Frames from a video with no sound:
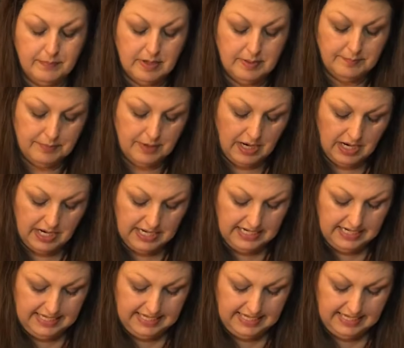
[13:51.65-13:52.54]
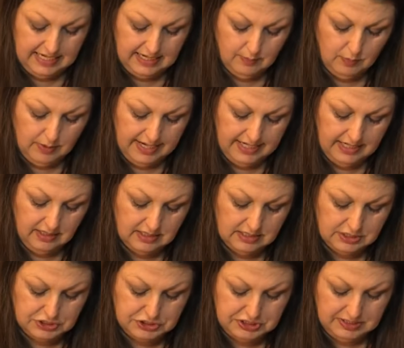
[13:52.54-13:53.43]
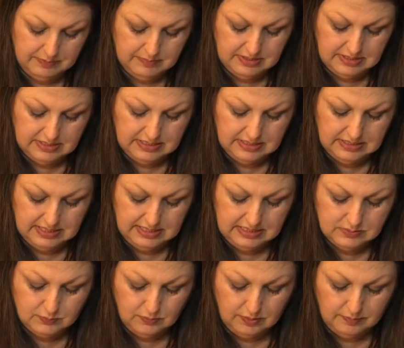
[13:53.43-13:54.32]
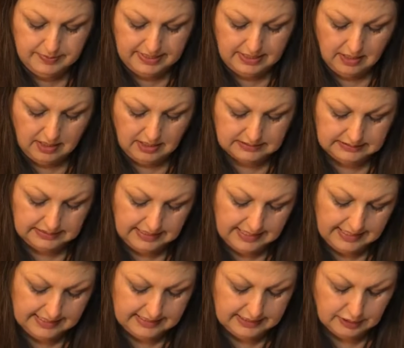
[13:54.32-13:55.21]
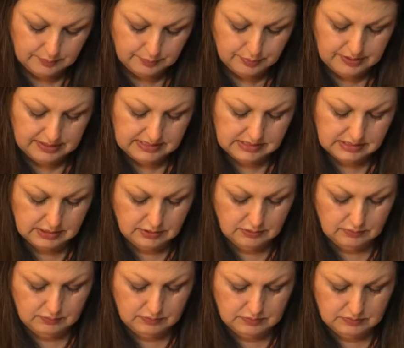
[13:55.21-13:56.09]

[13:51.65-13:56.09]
bought, and I'm waiting on a shipment, and these will be online here pretty soon.